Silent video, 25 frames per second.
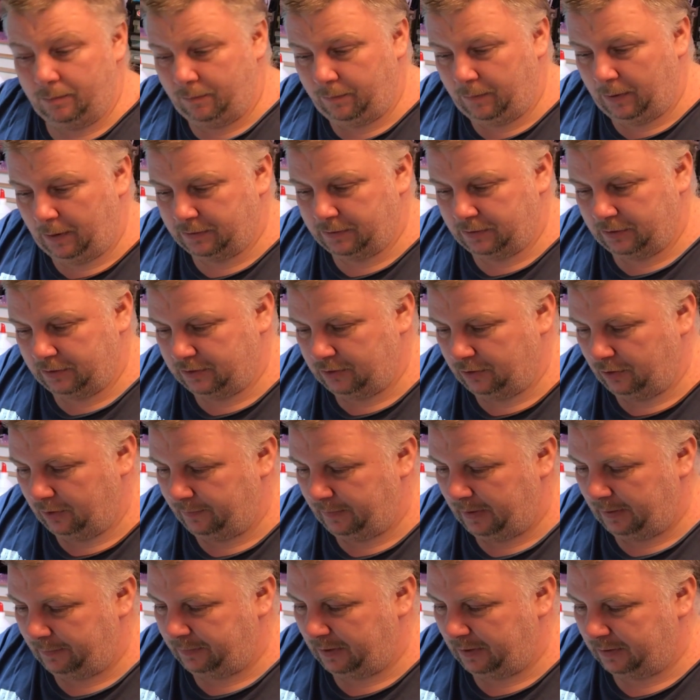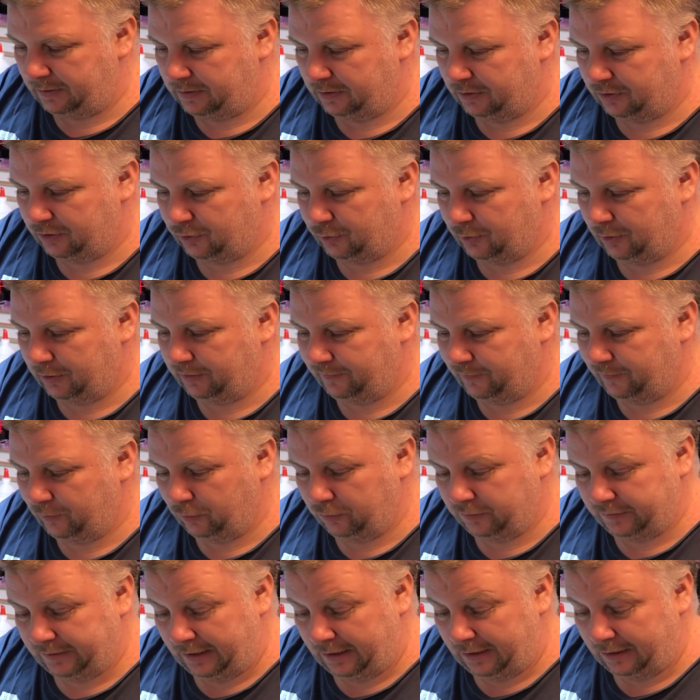plus it's not map plus it's the
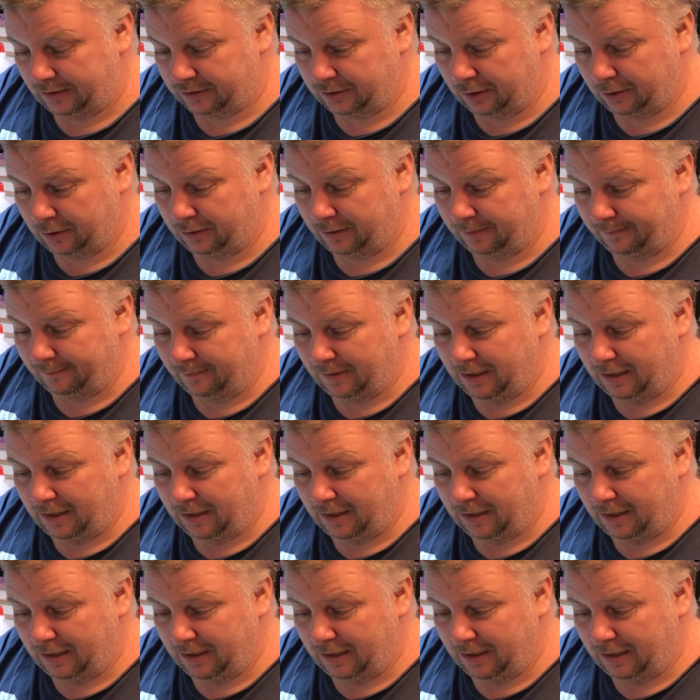24th now so